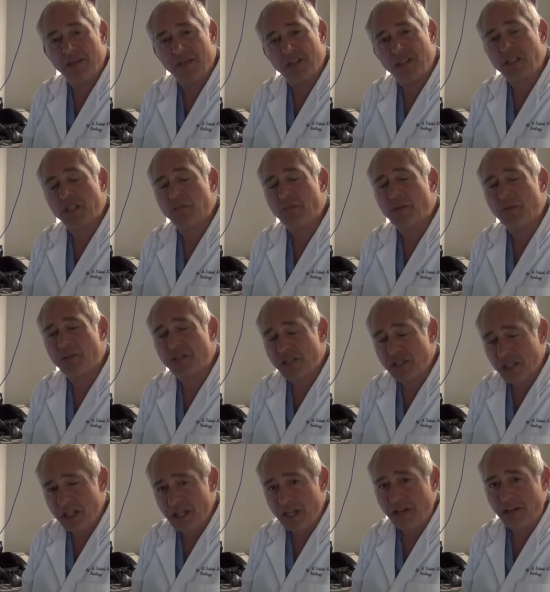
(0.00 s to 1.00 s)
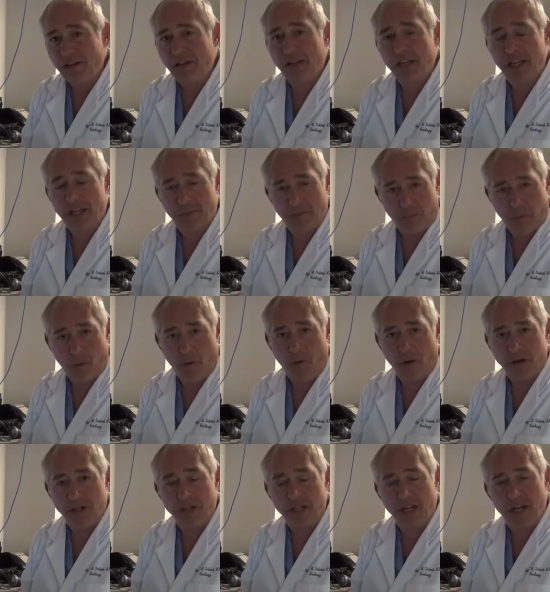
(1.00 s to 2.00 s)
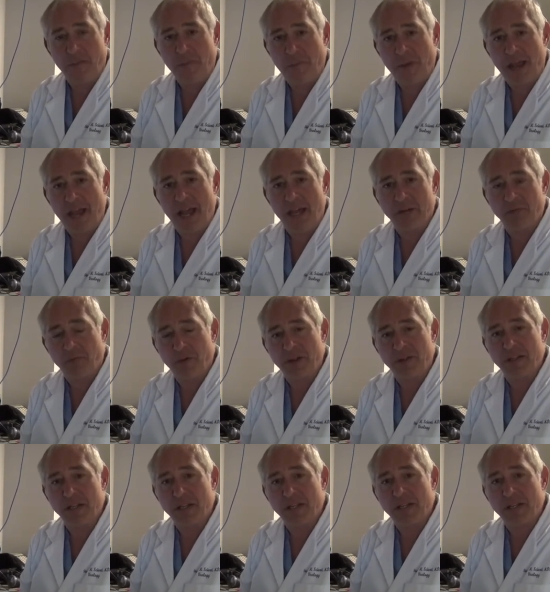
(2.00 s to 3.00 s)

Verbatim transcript: This is particularly important in a man with